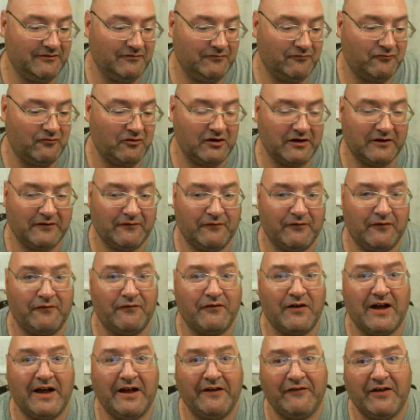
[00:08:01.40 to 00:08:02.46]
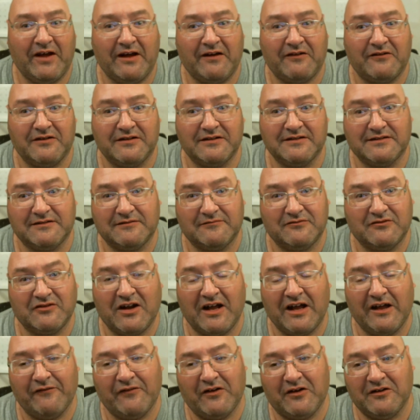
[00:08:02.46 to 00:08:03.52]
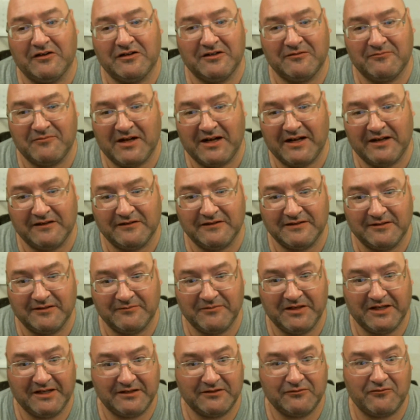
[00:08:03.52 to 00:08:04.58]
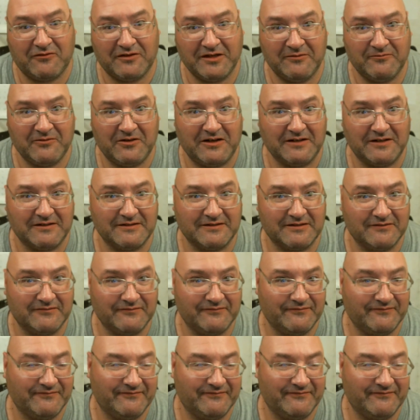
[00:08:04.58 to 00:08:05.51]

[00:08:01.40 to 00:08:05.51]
work for five hours, drive a hundred miles, and make twenty bucks.